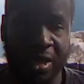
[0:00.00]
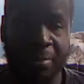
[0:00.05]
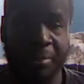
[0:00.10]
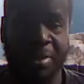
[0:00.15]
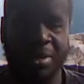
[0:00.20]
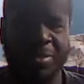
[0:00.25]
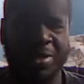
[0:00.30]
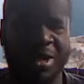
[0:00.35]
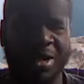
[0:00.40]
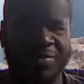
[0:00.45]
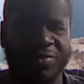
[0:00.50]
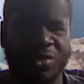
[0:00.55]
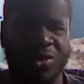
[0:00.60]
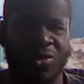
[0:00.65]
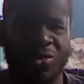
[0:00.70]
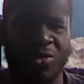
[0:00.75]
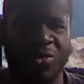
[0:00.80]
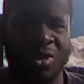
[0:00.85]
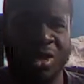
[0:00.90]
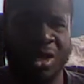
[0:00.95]
People have
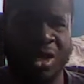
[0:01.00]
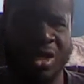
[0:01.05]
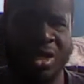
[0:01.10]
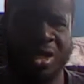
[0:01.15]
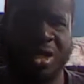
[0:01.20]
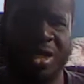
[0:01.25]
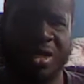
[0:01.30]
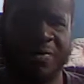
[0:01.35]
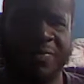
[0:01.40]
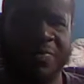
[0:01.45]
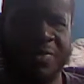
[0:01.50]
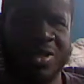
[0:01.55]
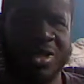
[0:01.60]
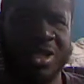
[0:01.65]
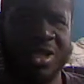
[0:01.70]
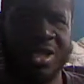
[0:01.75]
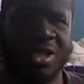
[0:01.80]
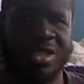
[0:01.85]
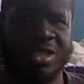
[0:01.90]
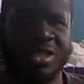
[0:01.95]
no
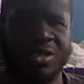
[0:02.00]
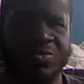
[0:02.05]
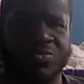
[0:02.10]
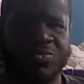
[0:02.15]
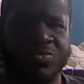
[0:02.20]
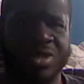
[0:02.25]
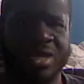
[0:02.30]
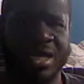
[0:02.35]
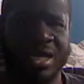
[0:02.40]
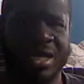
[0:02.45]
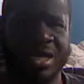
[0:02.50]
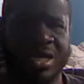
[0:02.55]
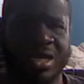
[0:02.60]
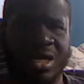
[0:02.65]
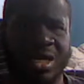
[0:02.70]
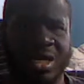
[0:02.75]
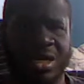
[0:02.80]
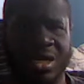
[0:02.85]
affinity to relating to